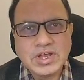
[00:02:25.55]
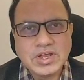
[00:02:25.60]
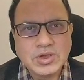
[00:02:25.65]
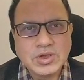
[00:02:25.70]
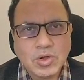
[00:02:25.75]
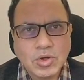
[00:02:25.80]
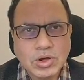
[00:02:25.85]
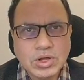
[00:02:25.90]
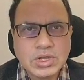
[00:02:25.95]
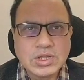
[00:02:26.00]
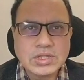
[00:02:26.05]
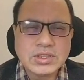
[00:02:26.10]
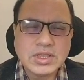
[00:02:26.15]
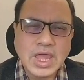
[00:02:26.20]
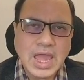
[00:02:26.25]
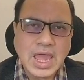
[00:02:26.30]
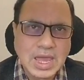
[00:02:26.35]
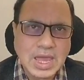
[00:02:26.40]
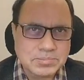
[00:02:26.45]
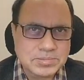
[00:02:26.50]
not
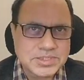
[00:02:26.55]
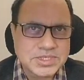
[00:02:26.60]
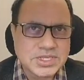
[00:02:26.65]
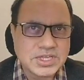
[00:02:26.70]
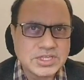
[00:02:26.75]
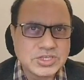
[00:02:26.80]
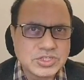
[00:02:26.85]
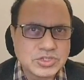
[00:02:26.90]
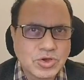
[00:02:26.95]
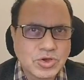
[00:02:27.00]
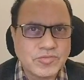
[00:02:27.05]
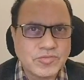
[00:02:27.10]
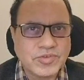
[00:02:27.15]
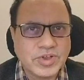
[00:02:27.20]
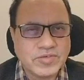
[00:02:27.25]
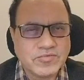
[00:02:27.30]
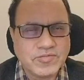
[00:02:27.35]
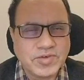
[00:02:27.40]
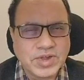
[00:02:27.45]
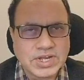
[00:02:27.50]
the absence of
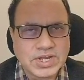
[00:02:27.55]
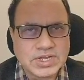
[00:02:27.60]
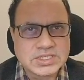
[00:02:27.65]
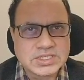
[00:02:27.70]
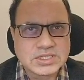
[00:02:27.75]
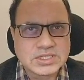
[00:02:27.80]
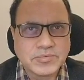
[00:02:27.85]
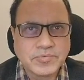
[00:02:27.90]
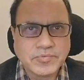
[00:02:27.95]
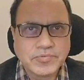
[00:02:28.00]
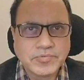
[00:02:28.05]
defects.